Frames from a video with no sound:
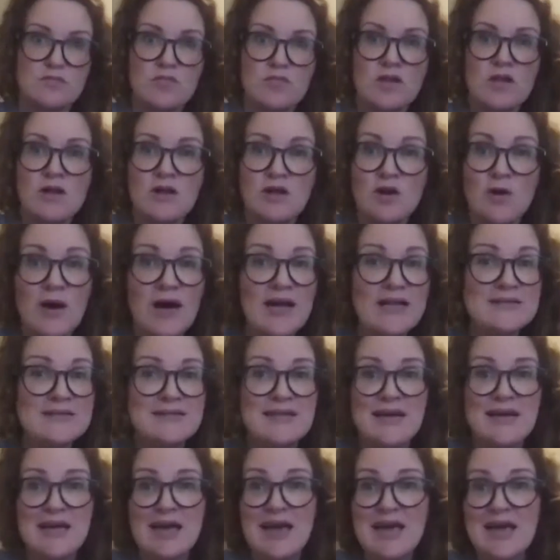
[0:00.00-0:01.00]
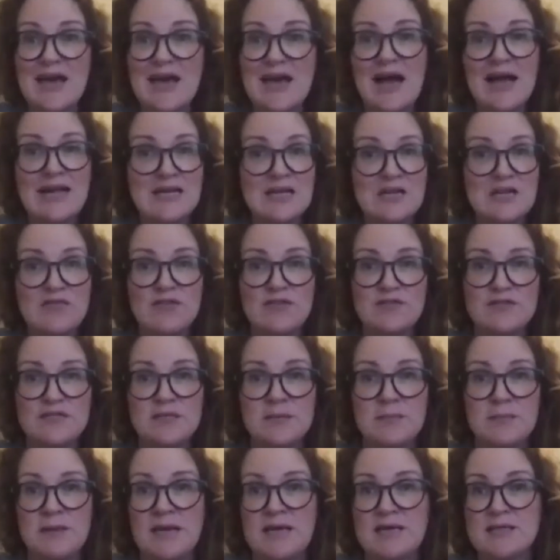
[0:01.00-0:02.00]
go ahead and say, hey, I need
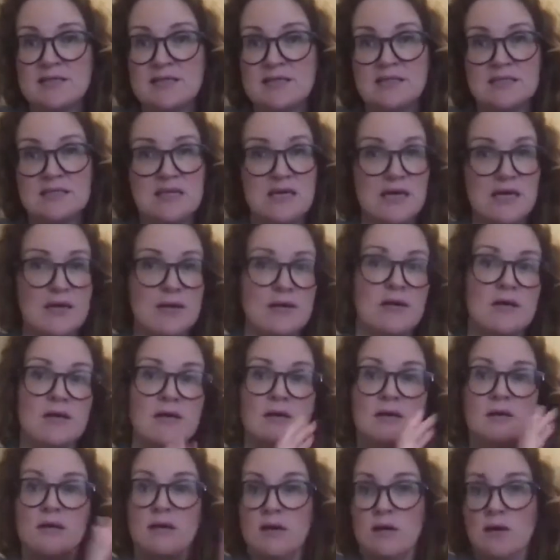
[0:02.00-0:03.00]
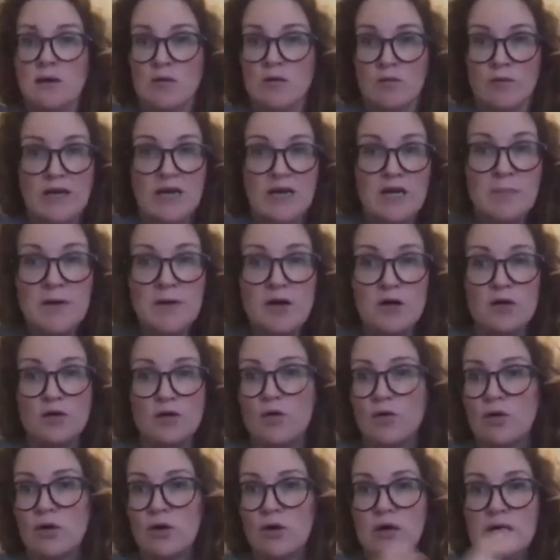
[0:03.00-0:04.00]
15 minutes to read a book
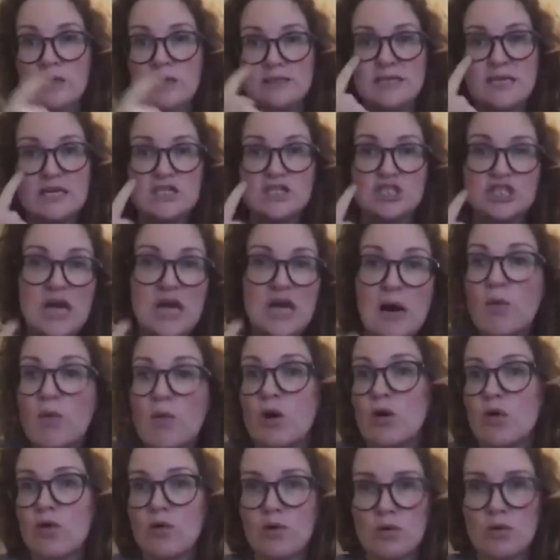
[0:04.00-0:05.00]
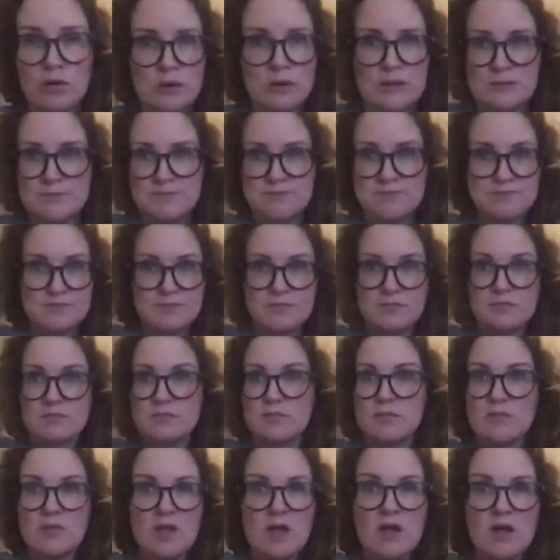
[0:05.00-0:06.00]
or take a shower or
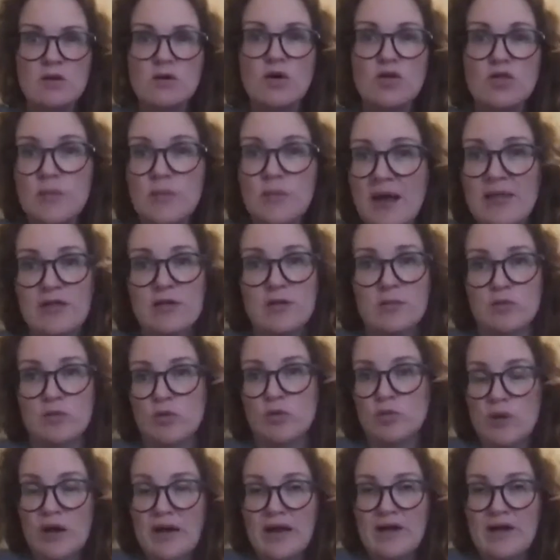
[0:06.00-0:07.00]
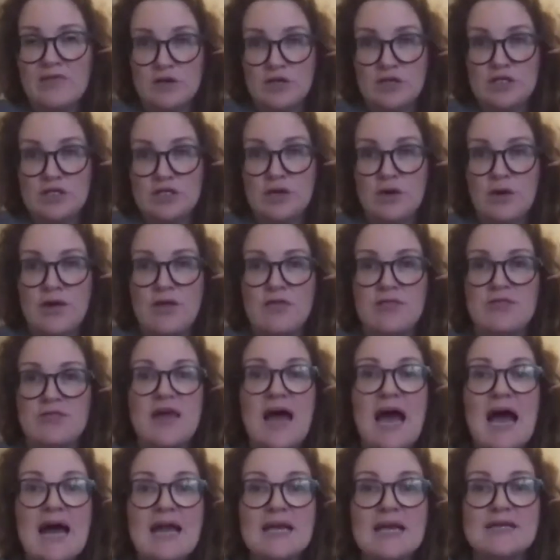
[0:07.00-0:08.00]
go to the bathroom or whatever.
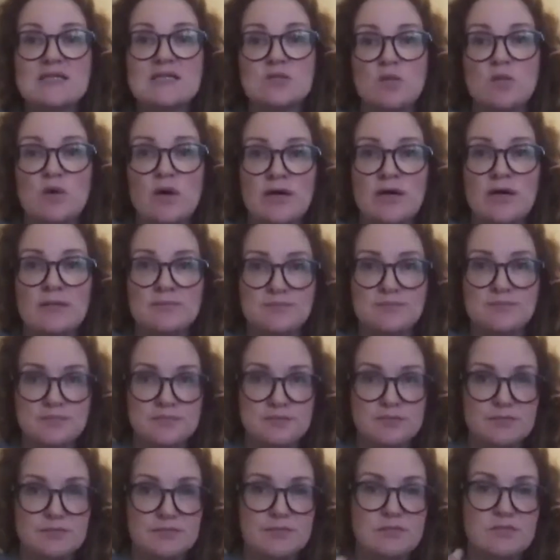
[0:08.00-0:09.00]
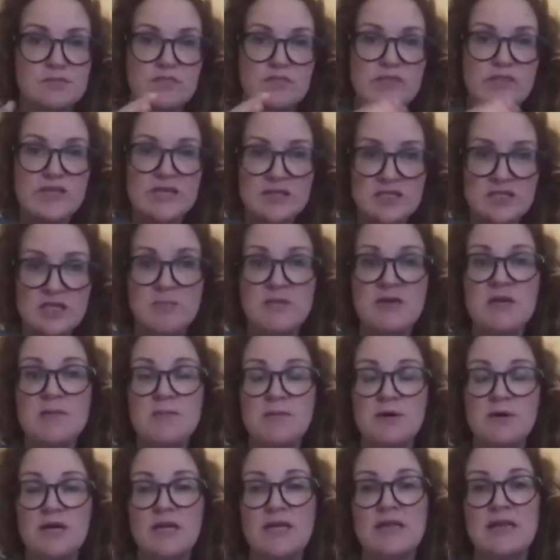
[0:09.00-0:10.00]
That is what, to me,
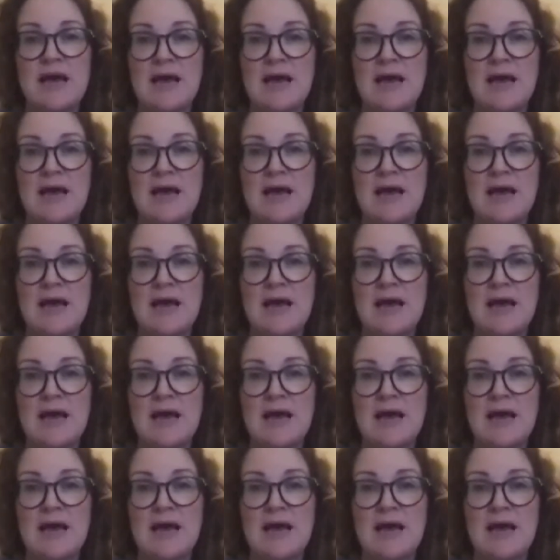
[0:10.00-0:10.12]
putting